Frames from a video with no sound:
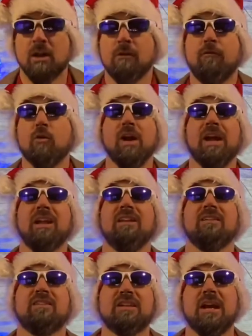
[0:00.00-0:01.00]
for
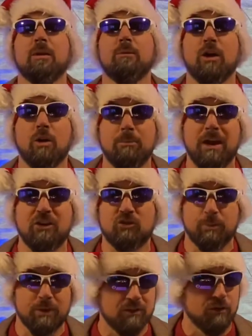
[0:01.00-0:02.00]
Andy's second round
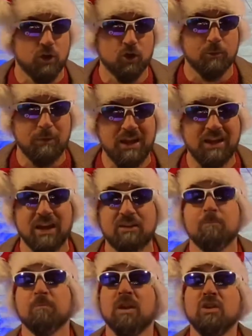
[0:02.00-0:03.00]
matchup against the Hulkamaniac.
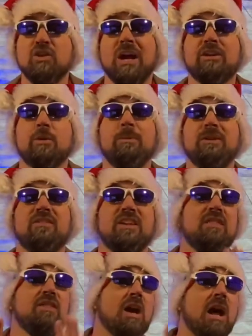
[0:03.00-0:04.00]
Yet to be
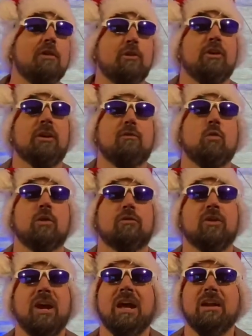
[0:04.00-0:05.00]
seen. The other thing, of course,
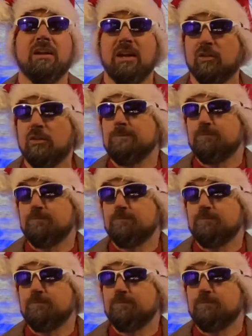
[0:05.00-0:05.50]
for Andy is